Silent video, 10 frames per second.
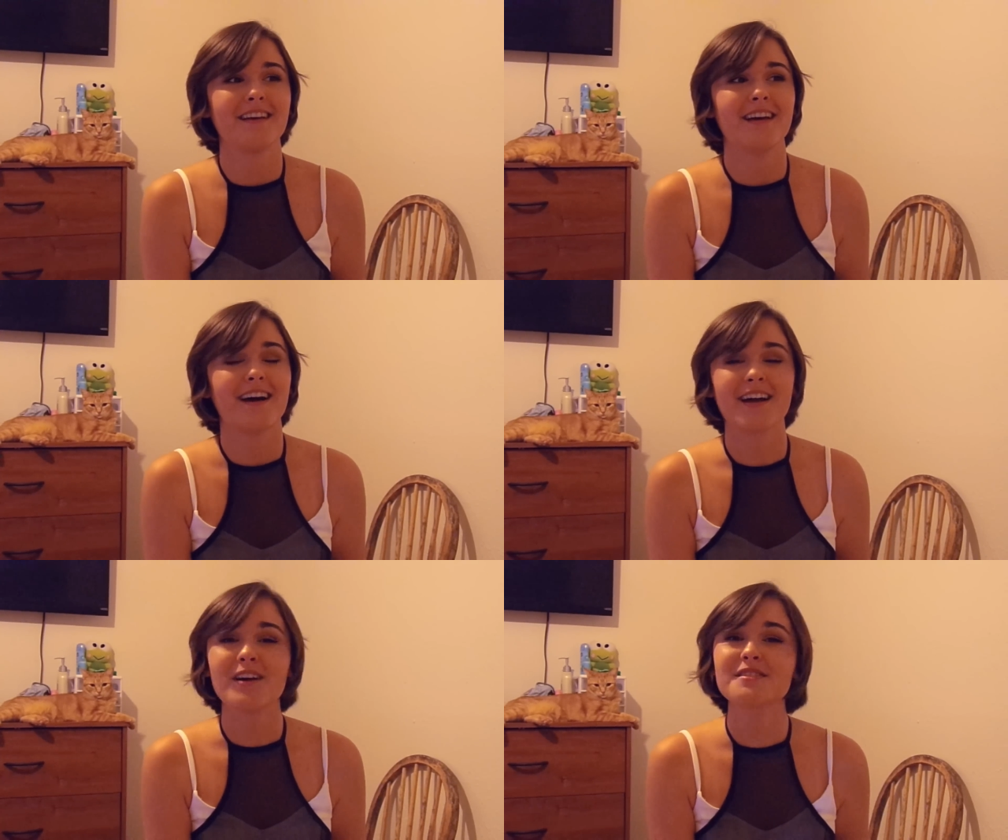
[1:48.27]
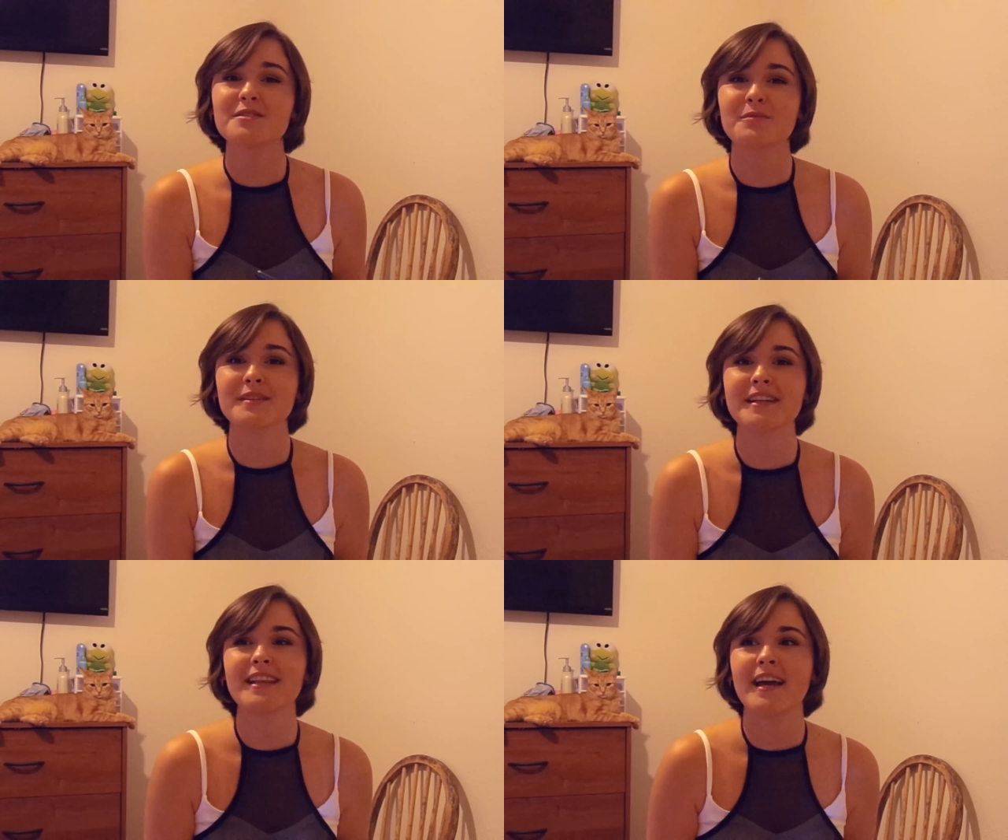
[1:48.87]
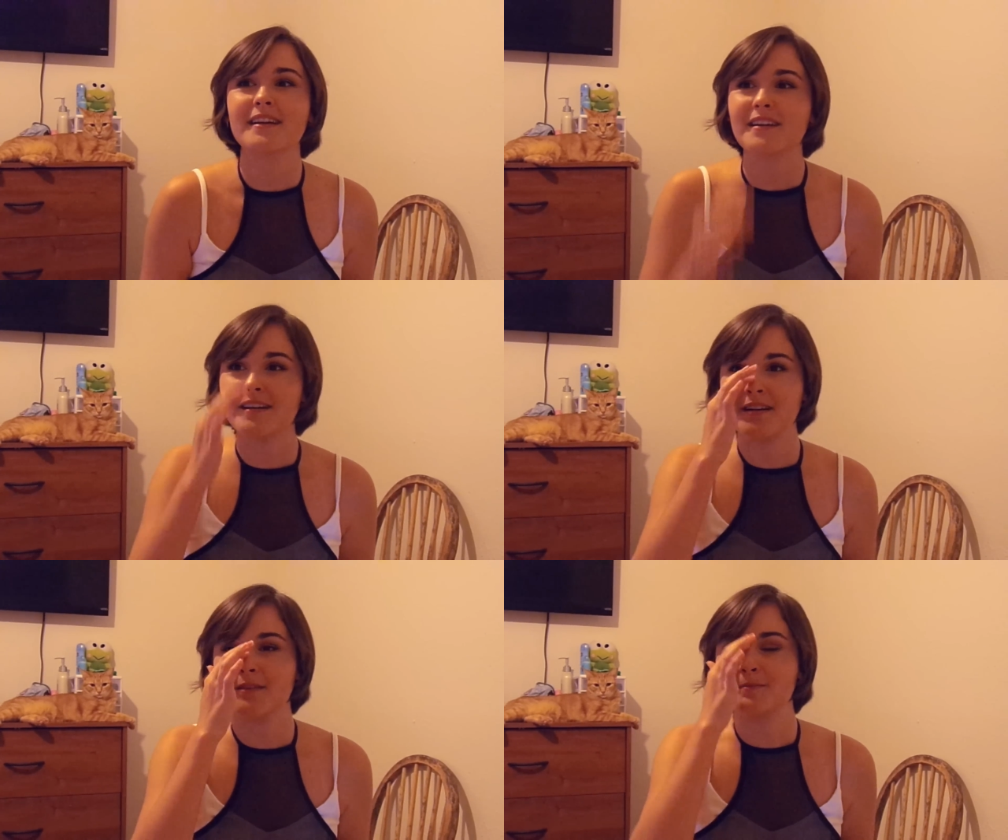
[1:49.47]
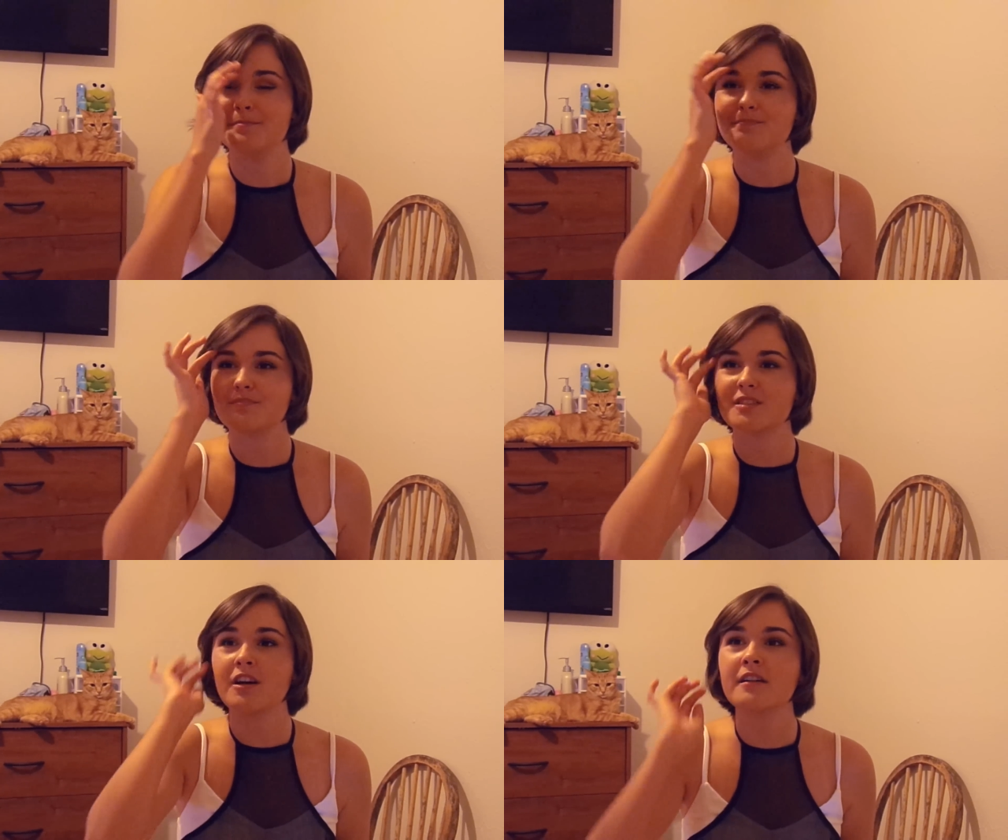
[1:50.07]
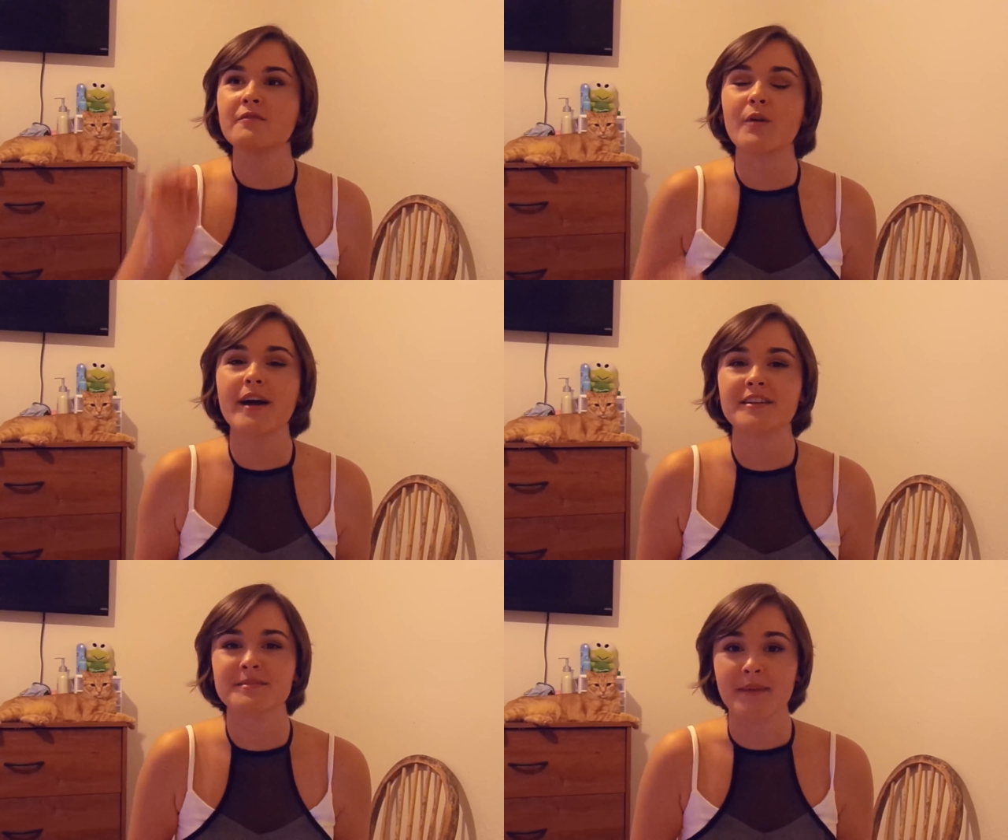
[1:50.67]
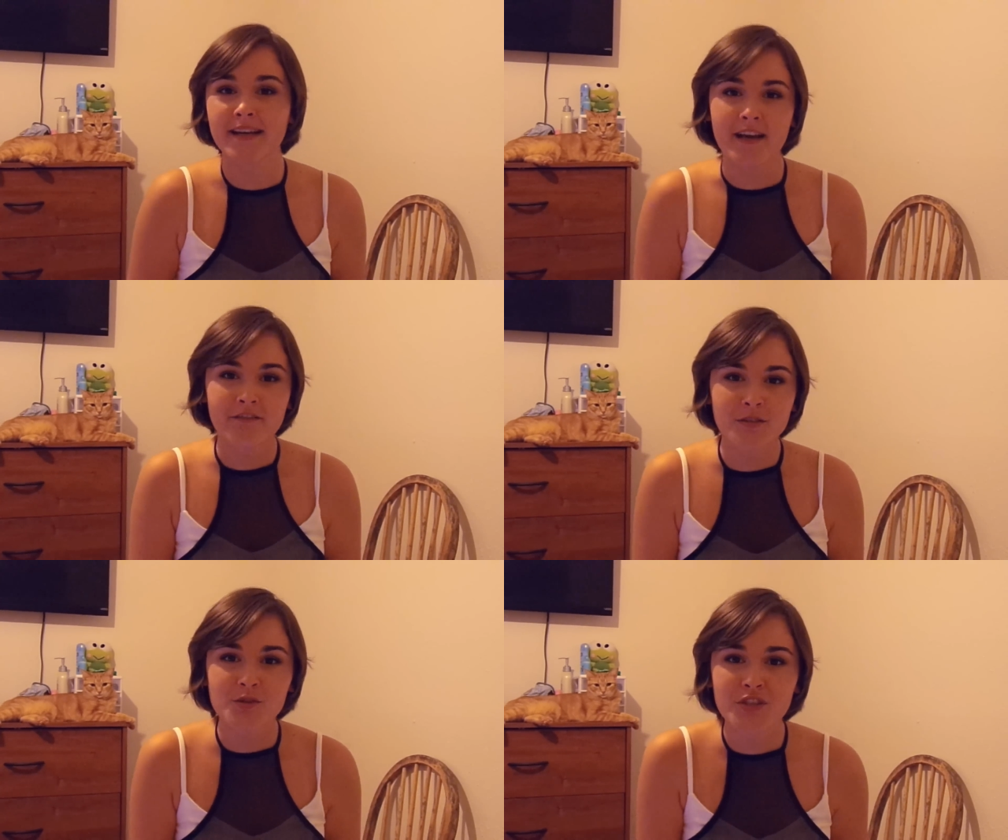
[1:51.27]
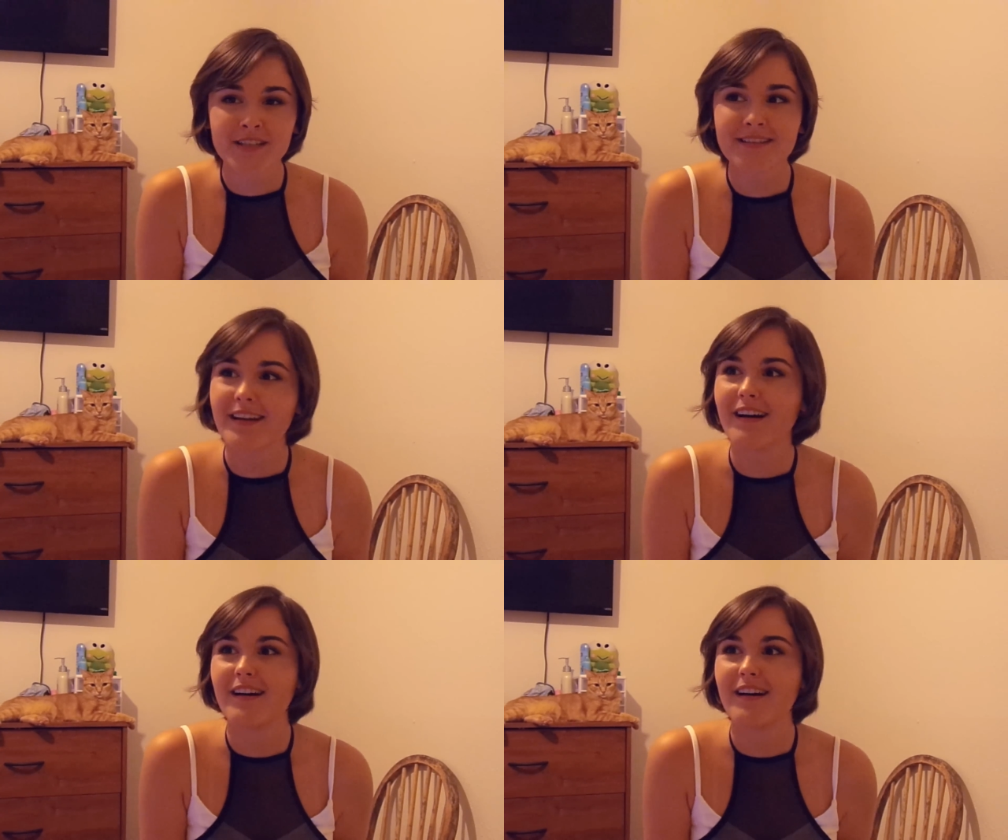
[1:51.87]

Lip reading: I also really like Gardevoir's Mega Evolution.